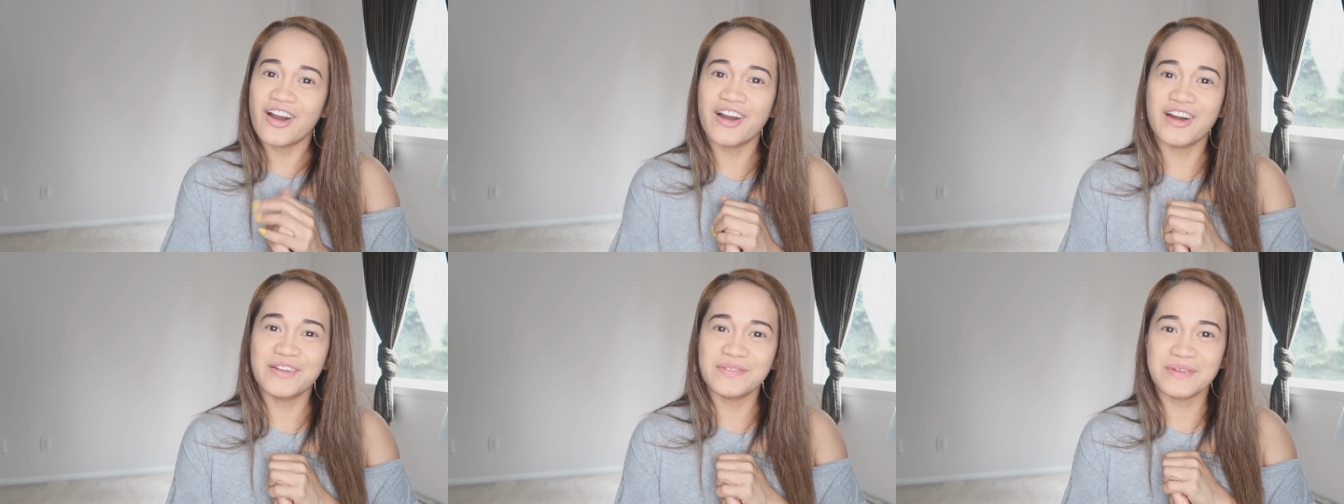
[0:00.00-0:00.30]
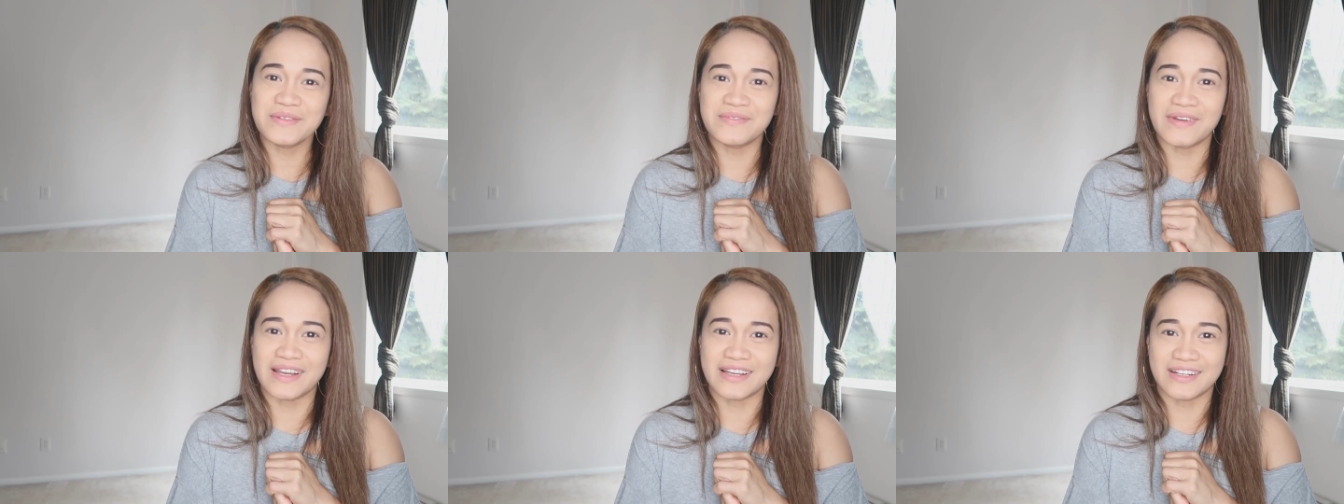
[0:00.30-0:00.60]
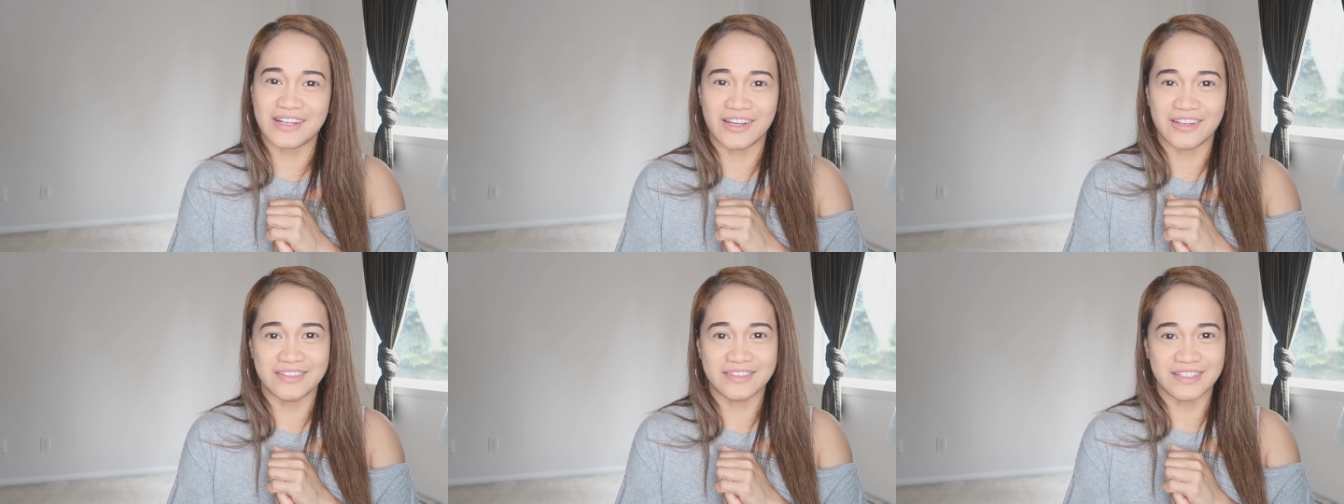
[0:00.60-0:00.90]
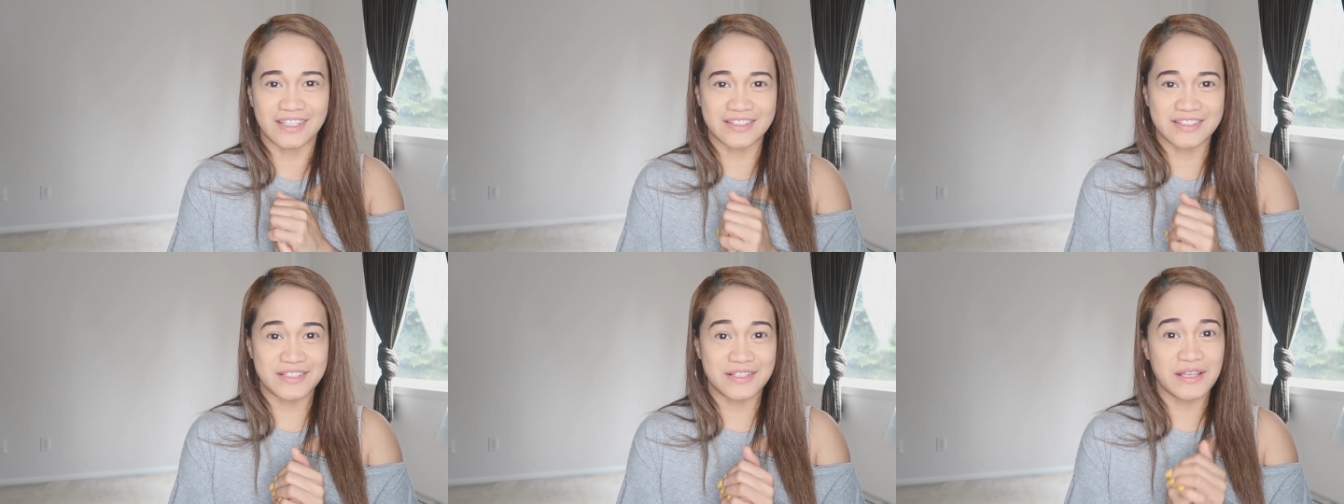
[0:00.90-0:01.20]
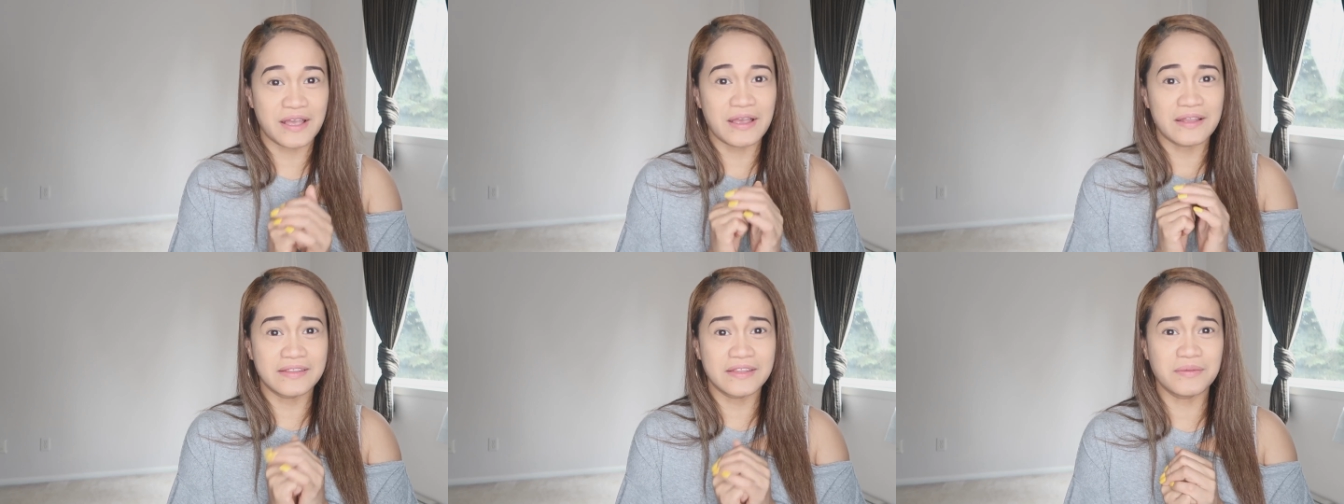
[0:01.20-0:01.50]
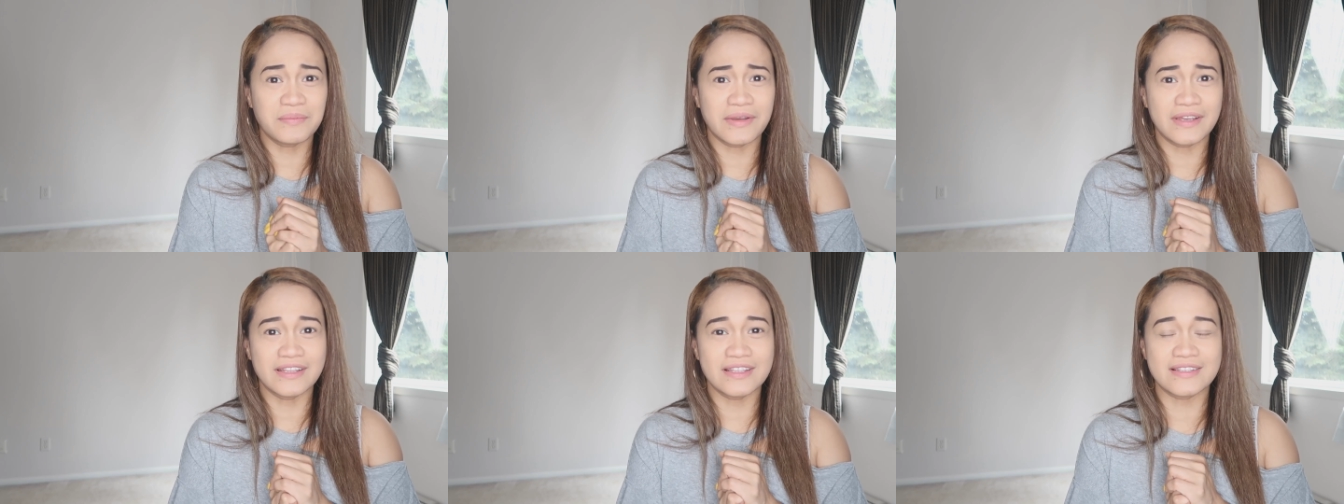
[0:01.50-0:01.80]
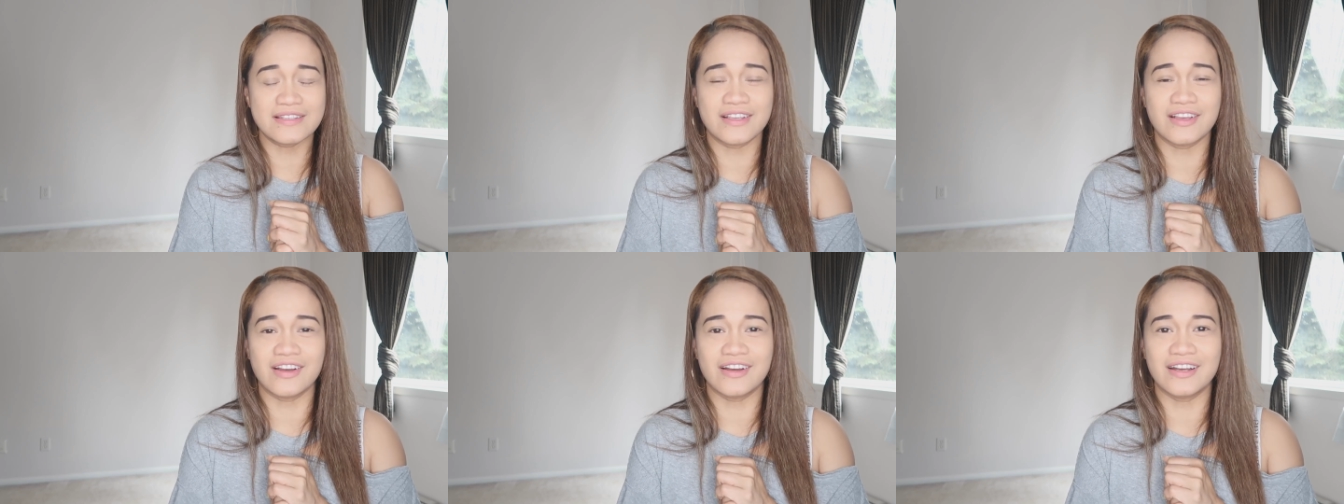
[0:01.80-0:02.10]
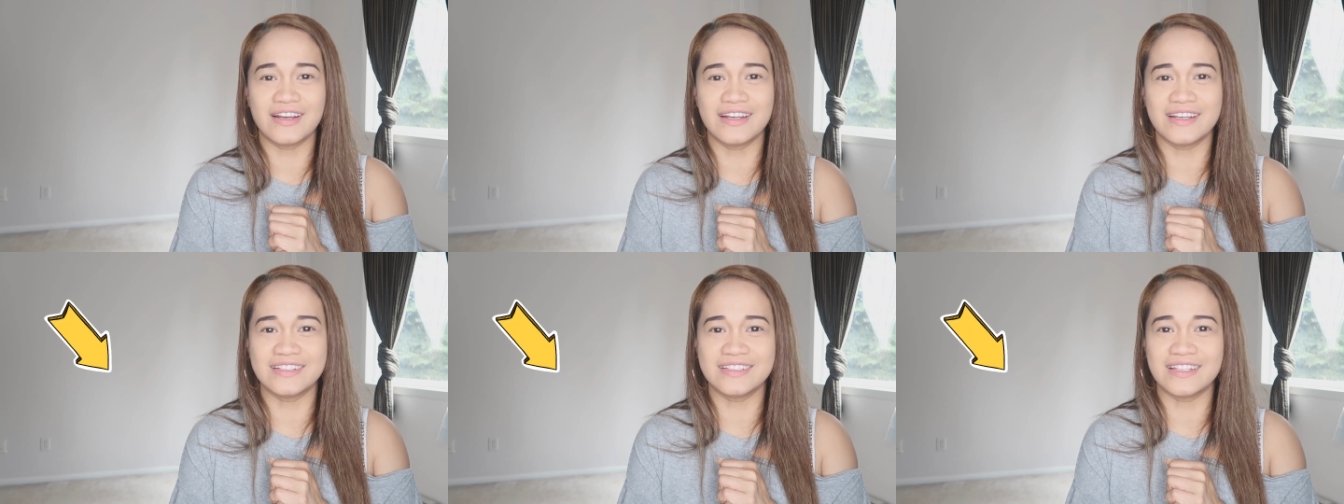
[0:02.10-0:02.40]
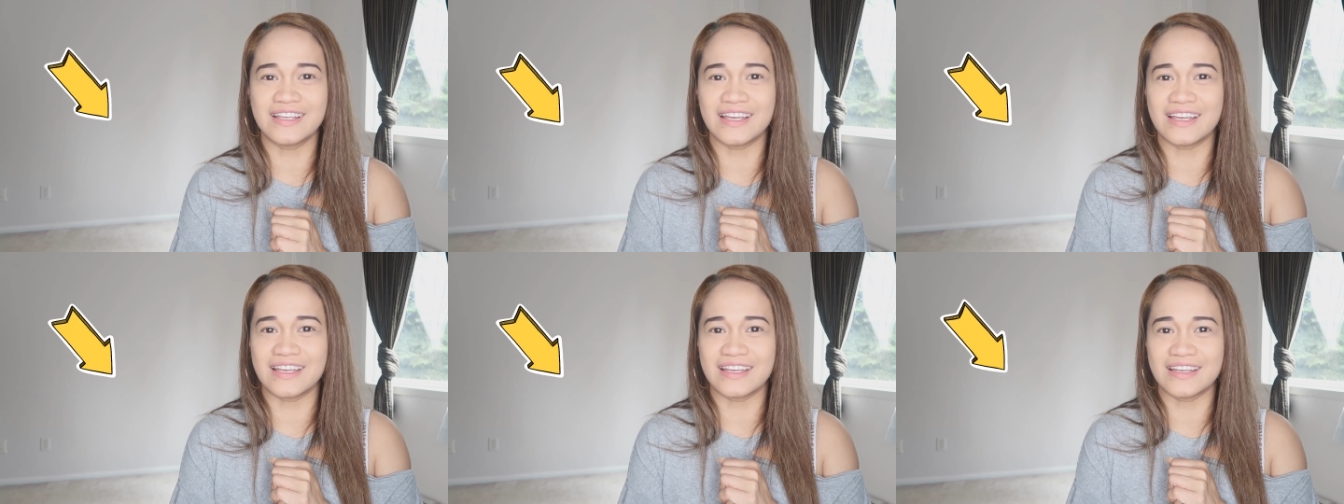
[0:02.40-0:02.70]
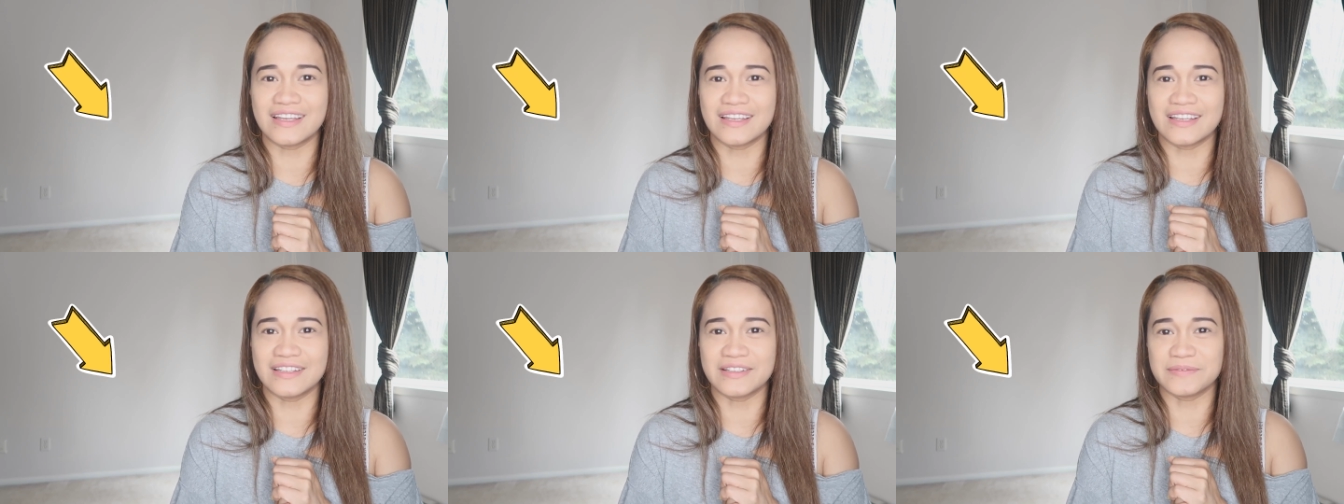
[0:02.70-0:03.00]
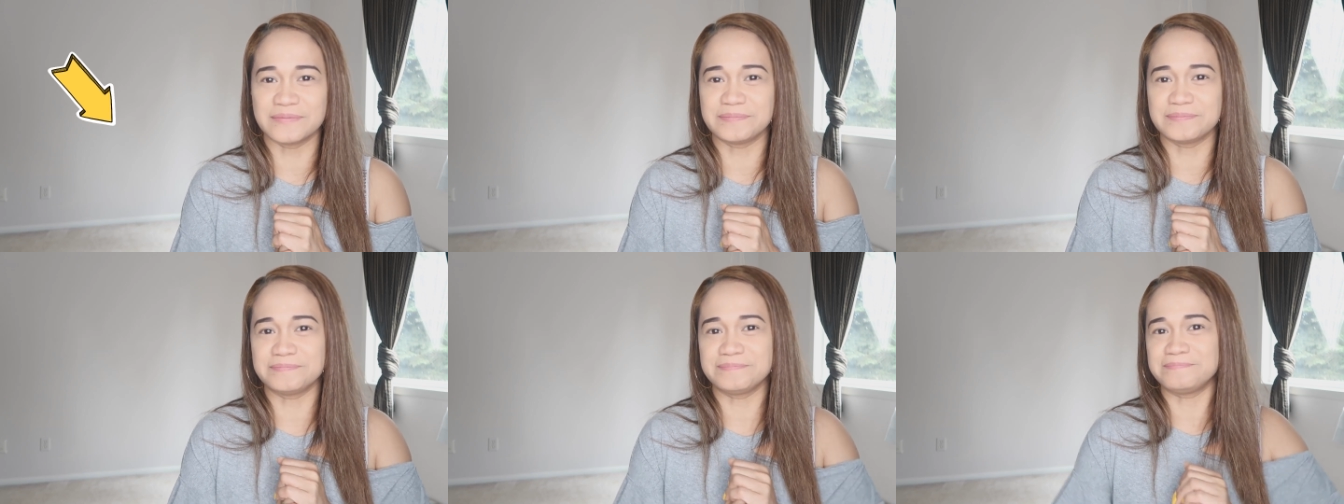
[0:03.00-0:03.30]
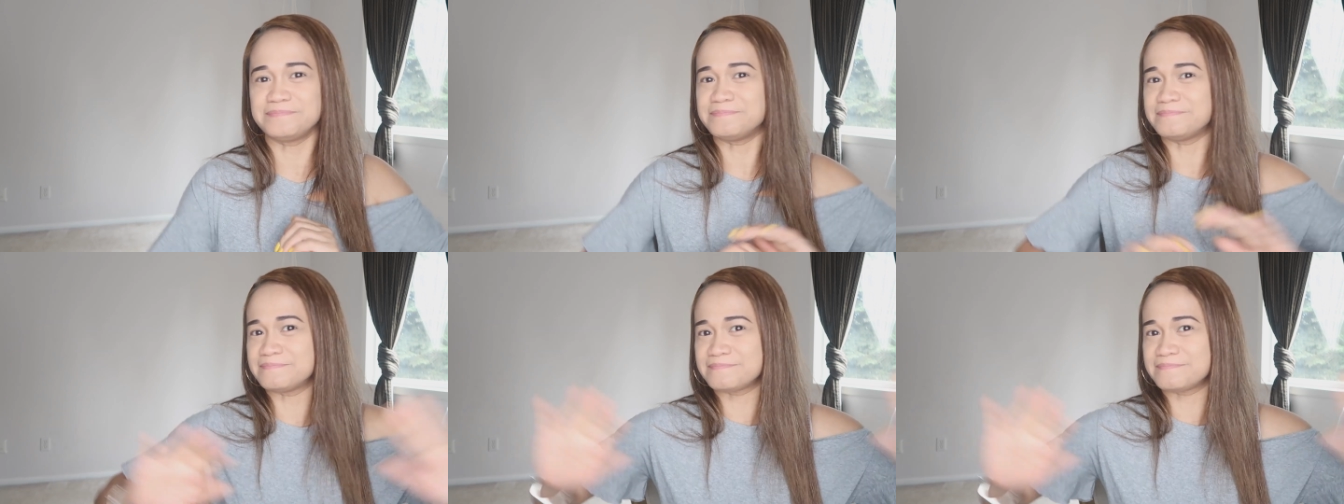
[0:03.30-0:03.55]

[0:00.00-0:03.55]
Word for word: On my background, that's the bed is gone and